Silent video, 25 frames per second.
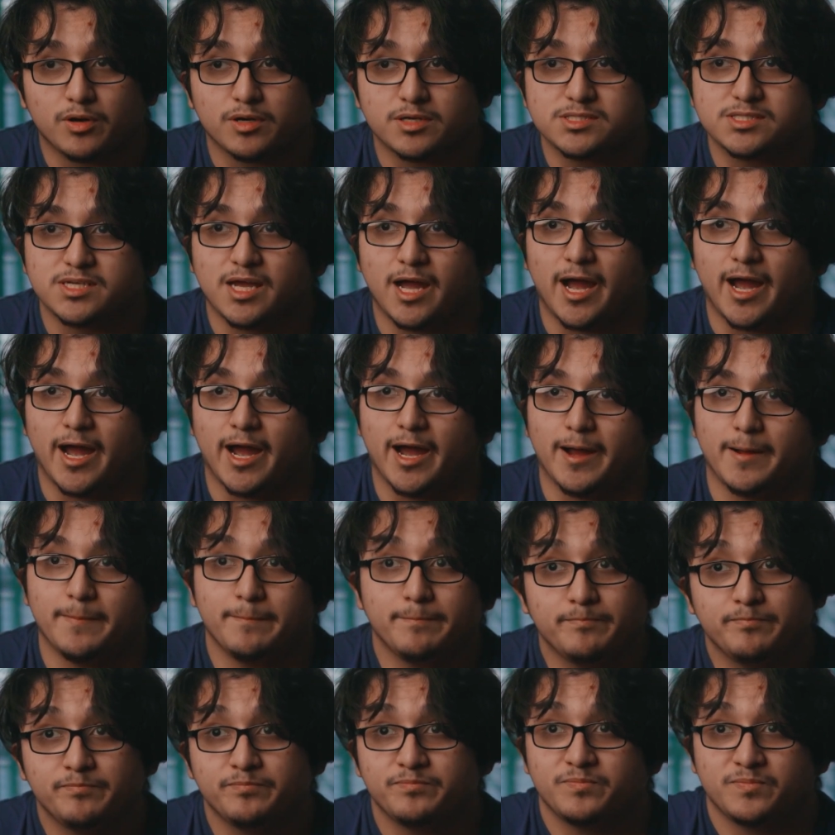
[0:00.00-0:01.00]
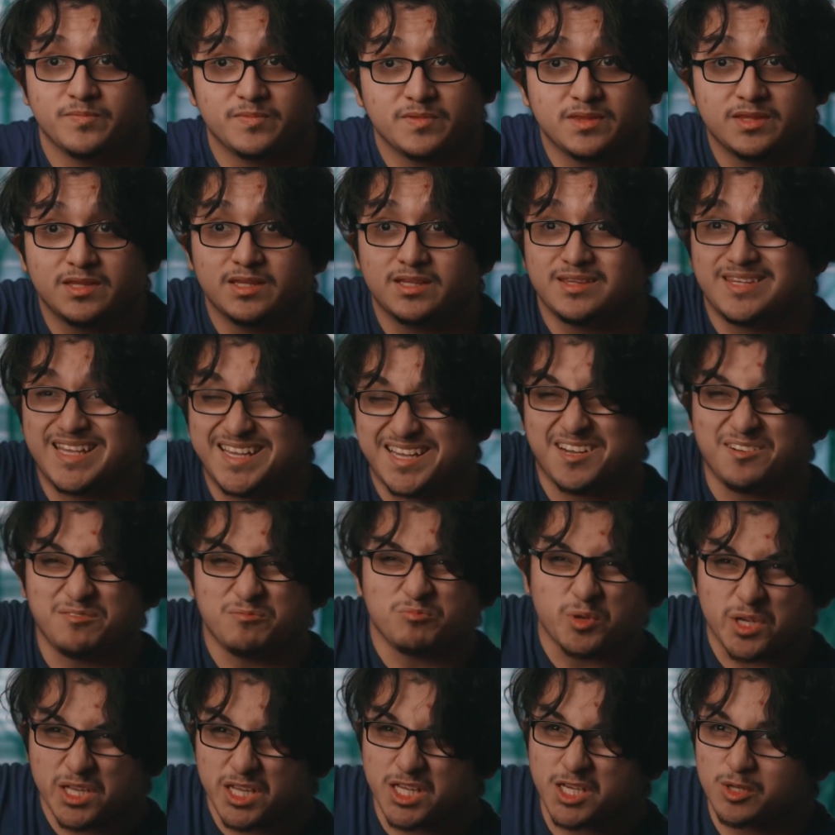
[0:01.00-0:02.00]
books. They
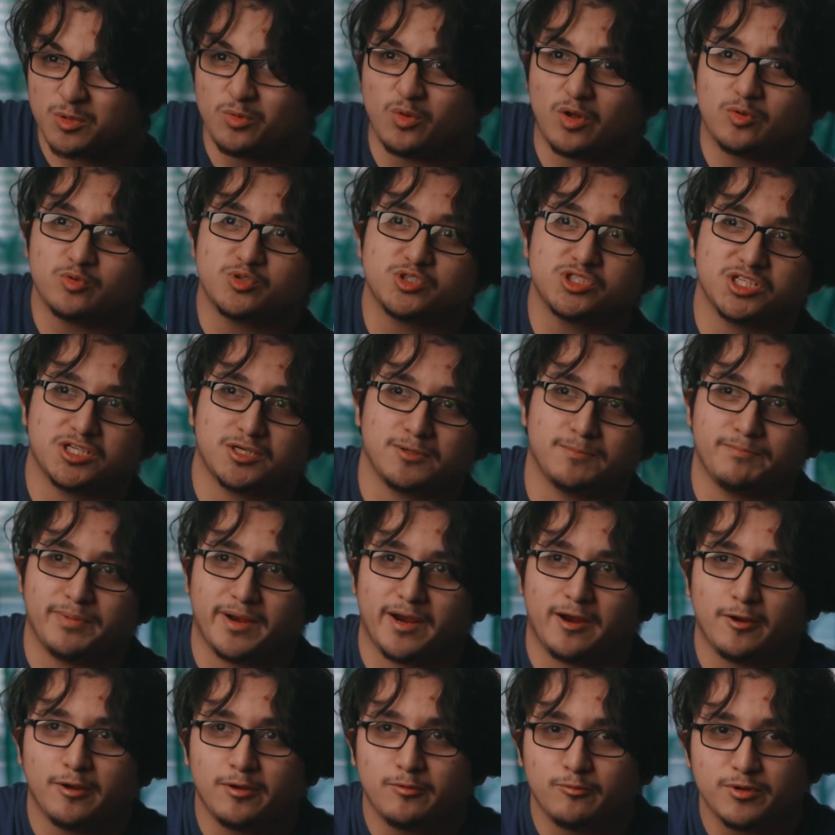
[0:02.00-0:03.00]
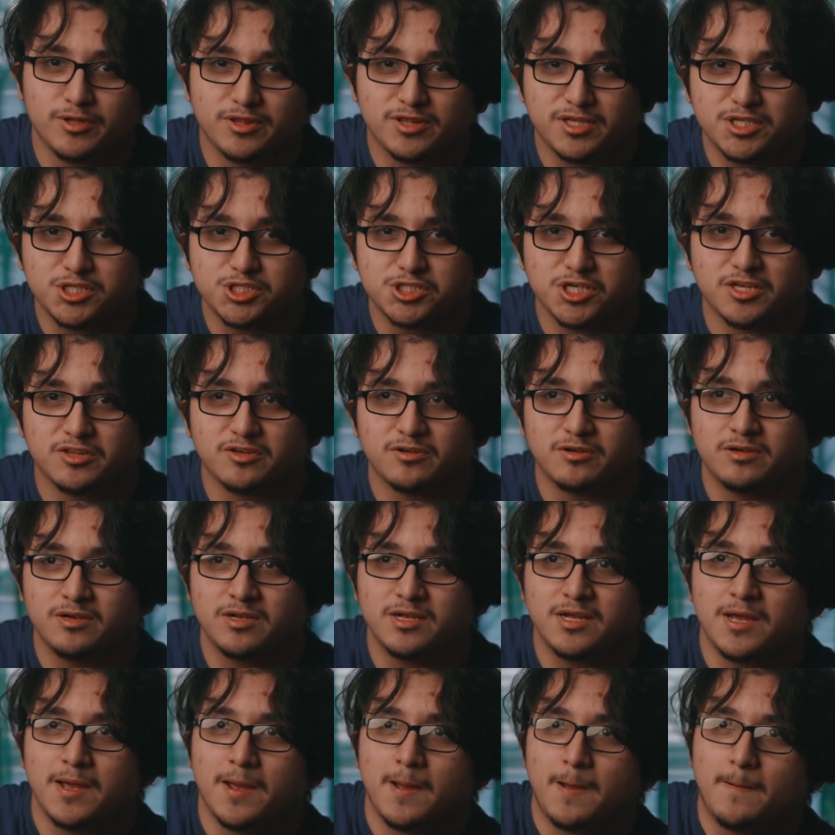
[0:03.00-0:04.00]
come really close to comparing with each other,
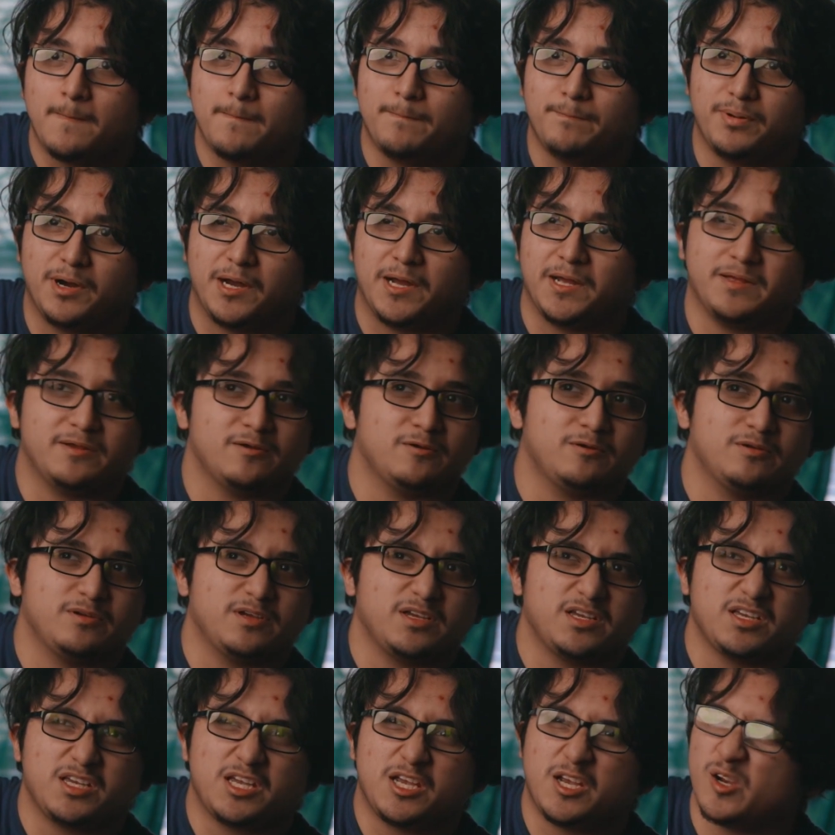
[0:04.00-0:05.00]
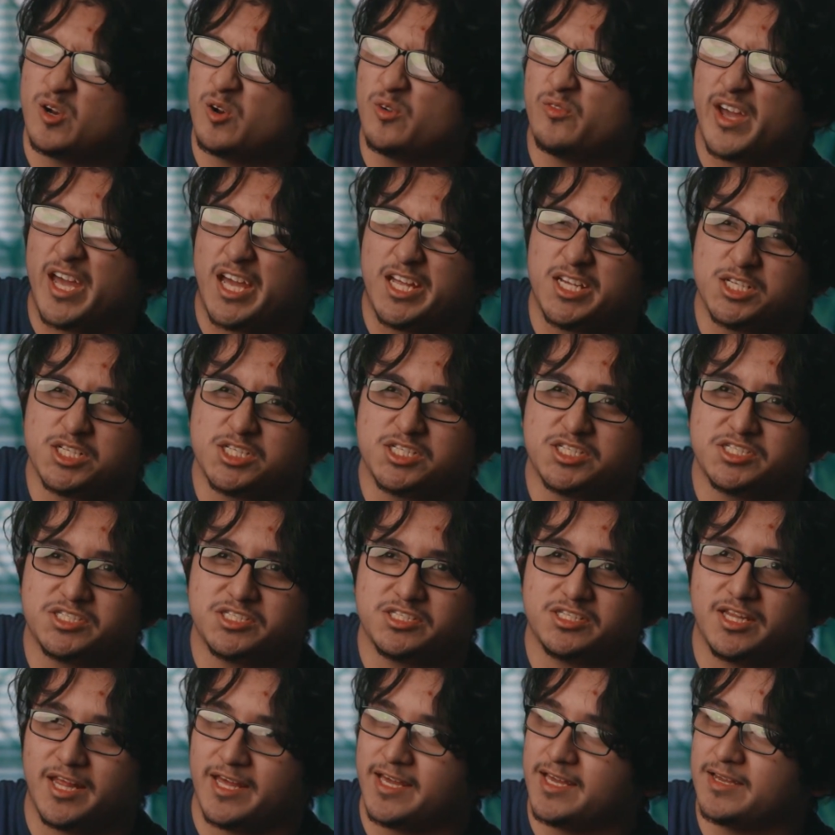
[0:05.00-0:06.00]
but Hero of
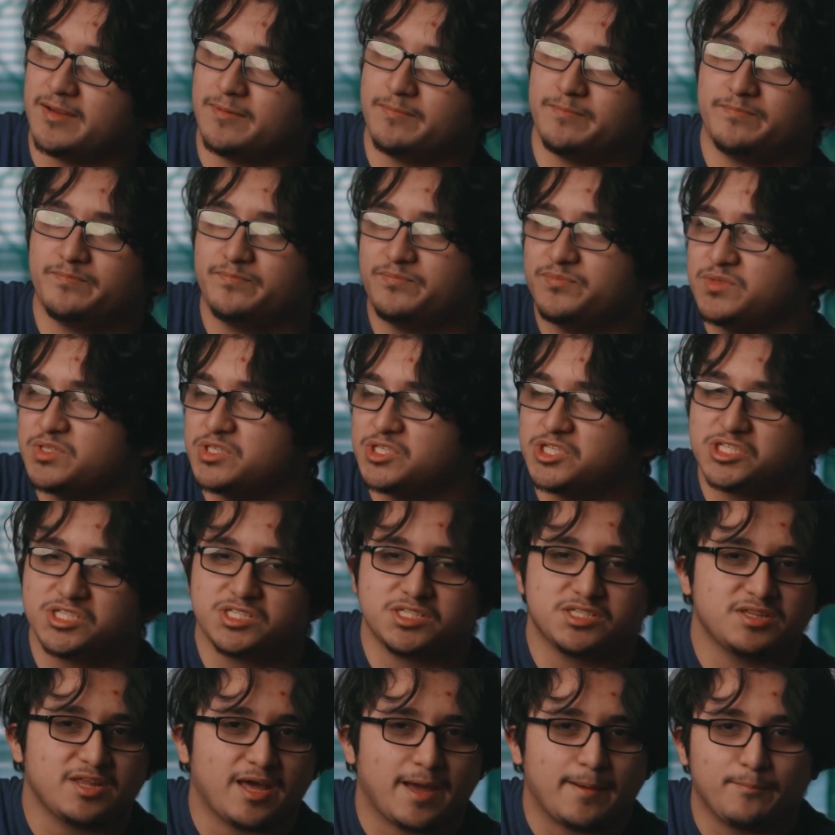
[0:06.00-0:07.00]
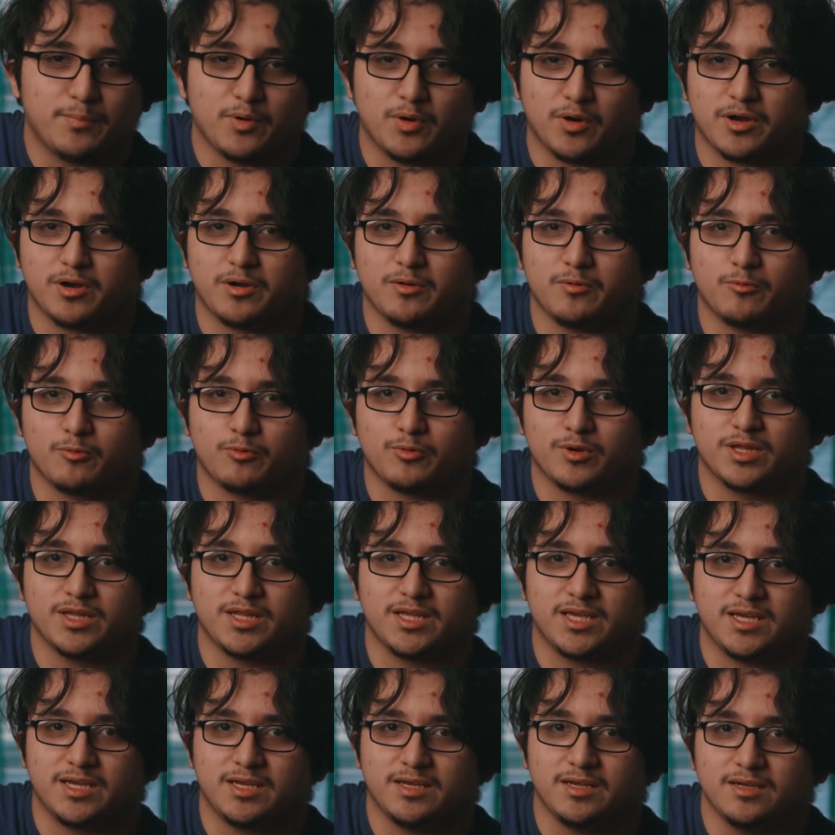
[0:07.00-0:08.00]
Ages, like, just that book
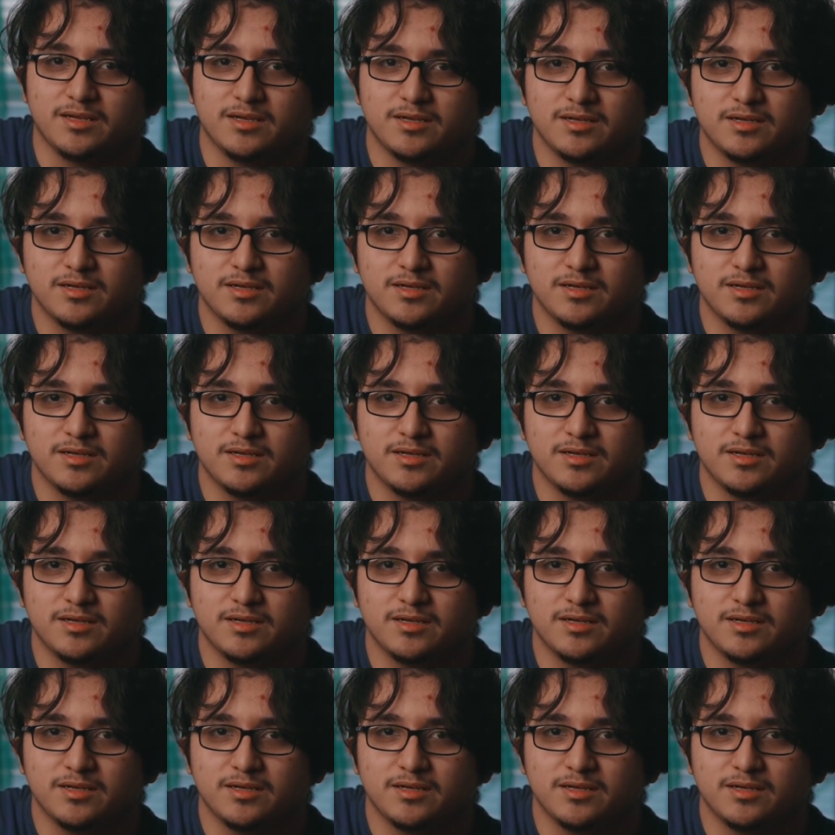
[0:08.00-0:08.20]
really...